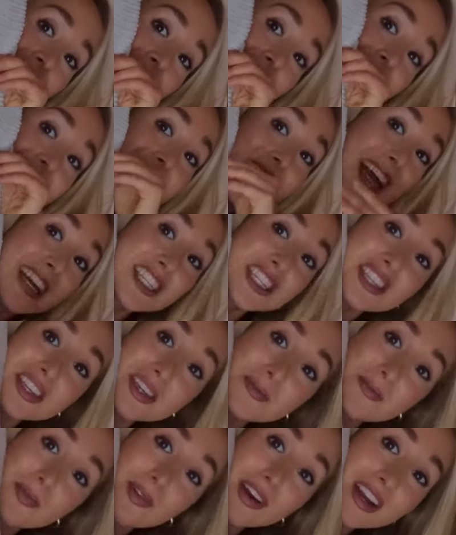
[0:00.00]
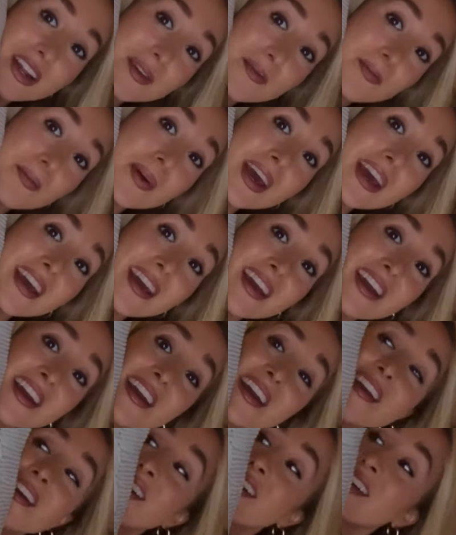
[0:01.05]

It's actually pretty big.